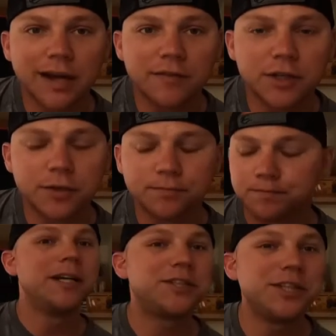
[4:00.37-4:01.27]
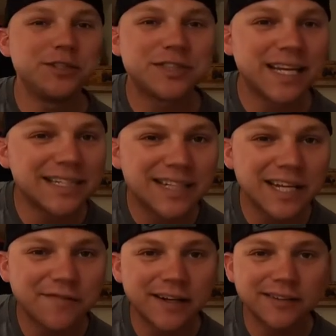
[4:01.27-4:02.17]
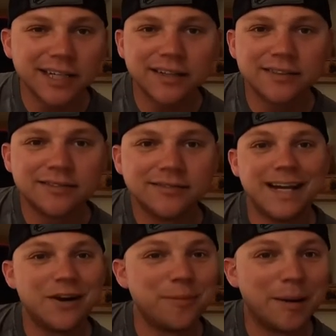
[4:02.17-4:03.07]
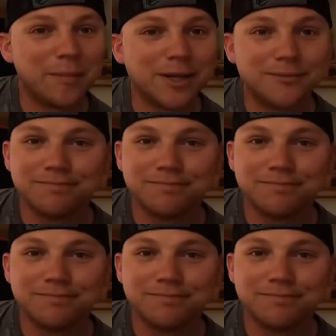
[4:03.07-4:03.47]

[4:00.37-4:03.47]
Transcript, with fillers: having you. Make sure you stay safe out there, and remember,